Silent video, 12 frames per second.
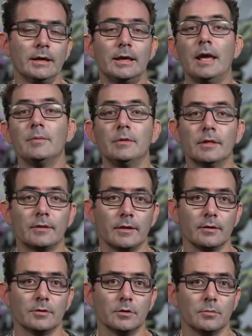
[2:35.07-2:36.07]
gaming the
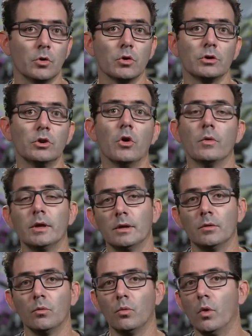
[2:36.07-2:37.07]
system or
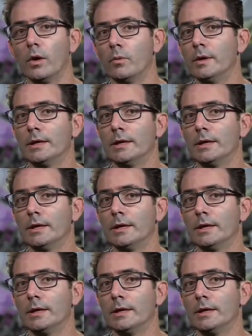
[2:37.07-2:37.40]
knowing what